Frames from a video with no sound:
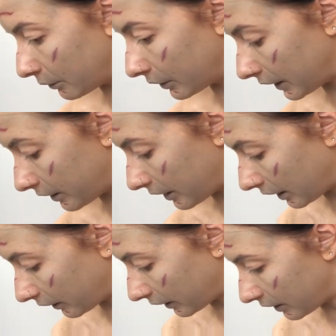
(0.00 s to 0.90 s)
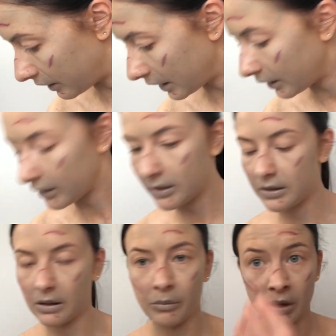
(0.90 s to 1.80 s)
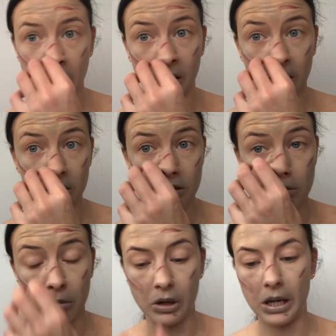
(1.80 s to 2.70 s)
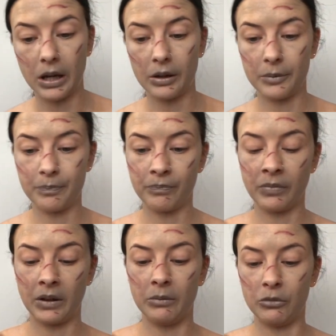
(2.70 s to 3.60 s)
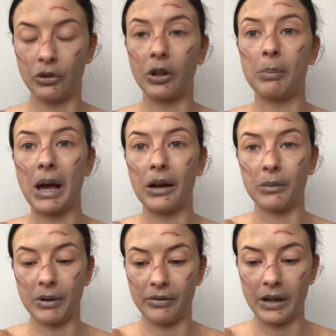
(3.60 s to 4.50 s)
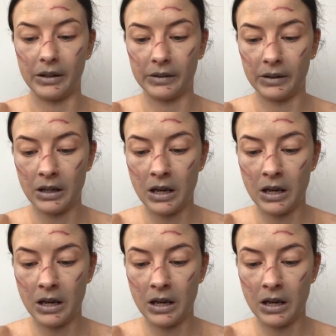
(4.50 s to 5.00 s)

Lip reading: what they think. They think something demonic. I'm just going to powder my face.